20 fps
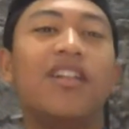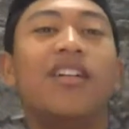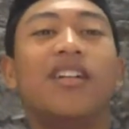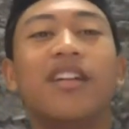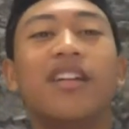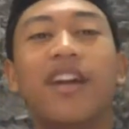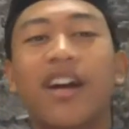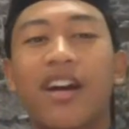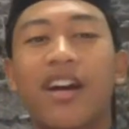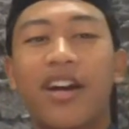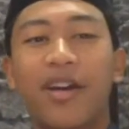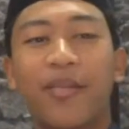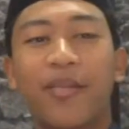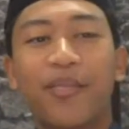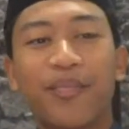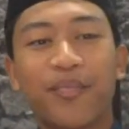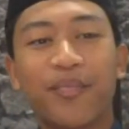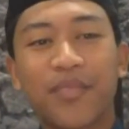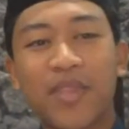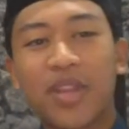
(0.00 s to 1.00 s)
Nah,
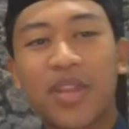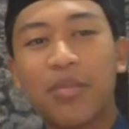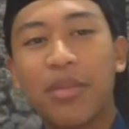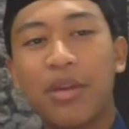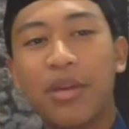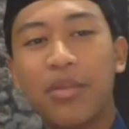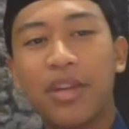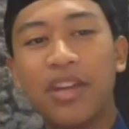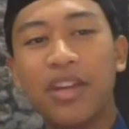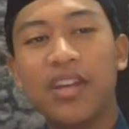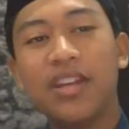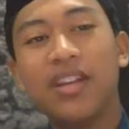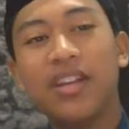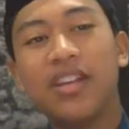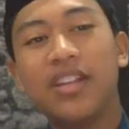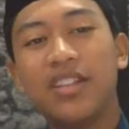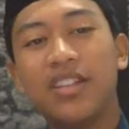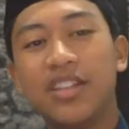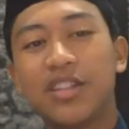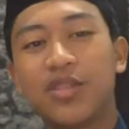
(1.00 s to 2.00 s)
maybe
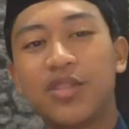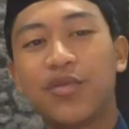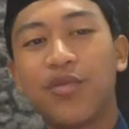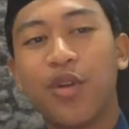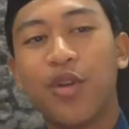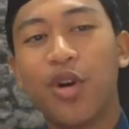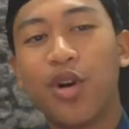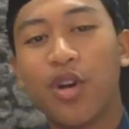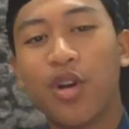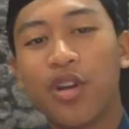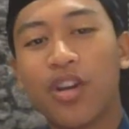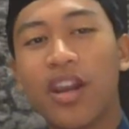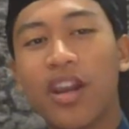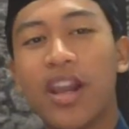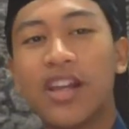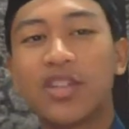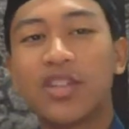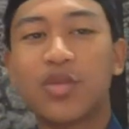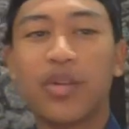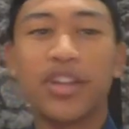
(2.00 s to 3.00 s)
this is for the
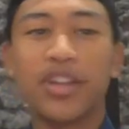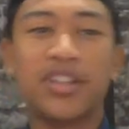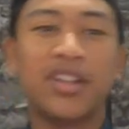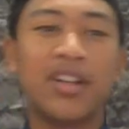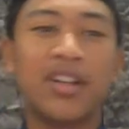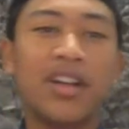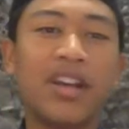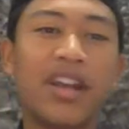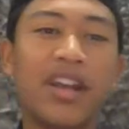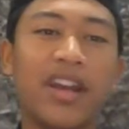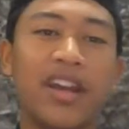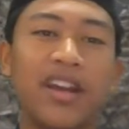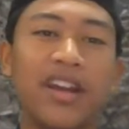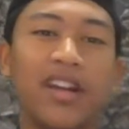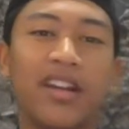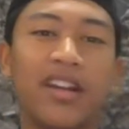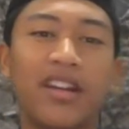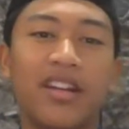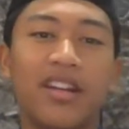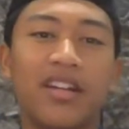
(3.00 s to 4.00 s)
last question
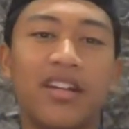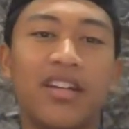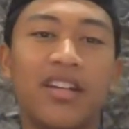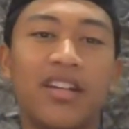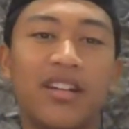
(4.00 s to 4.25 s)
and